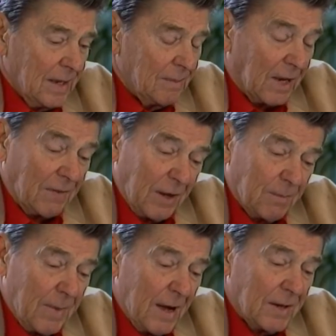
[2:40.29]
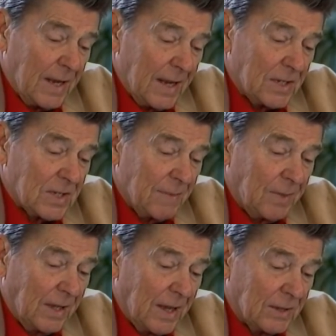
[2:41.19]
But I felt bound to add
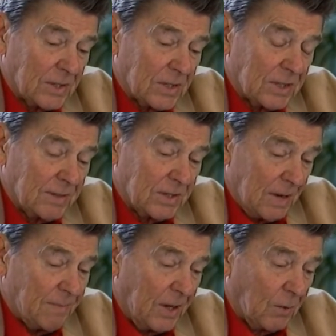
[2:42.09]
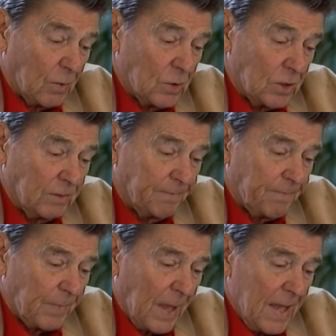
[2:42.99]
something else, something crucial.
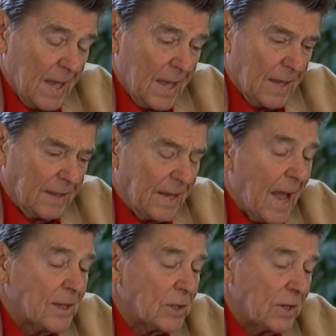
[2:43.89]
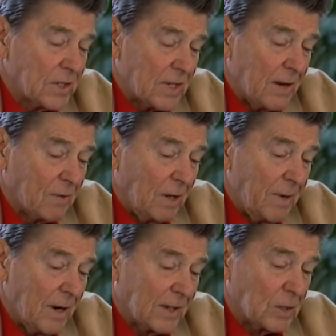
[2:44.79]
The answer to Central
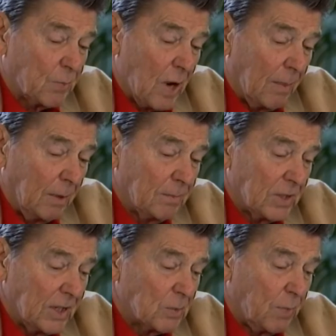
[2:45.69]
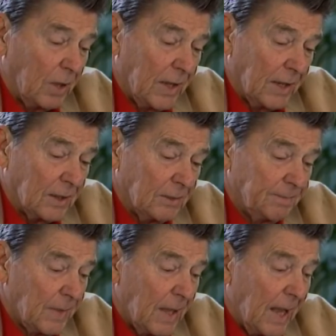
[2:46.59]
America's problems is political
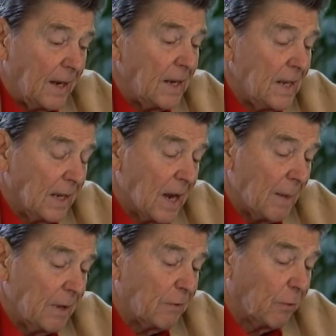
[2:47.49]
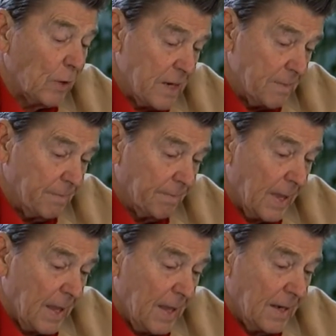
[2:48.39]
and economic freedom,
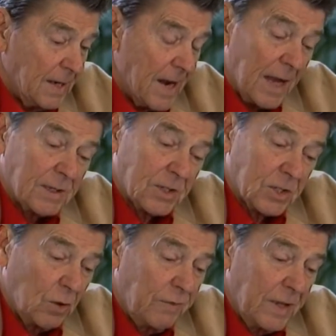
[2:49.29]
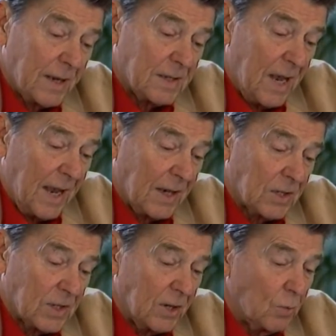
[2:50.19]
not Soviet
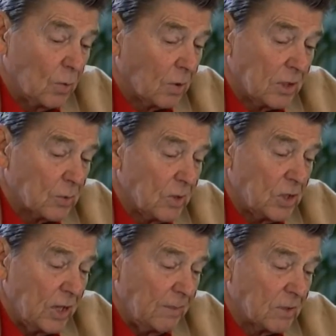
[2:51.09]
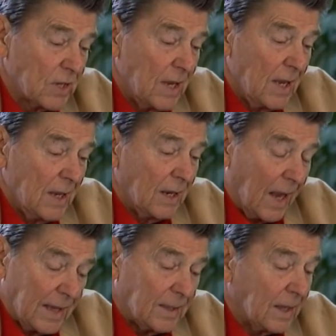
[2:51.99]
tanks and ruthless regimes
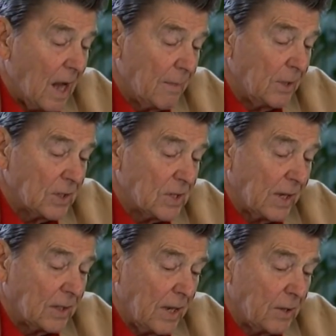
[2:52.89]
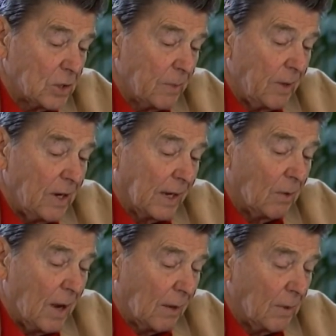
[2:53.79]
like the communist dictatorship in
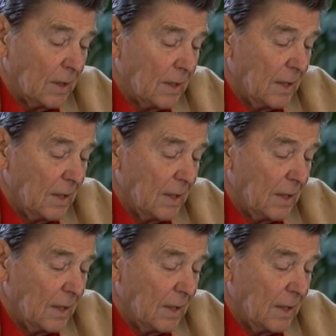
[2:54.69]
Nicaragua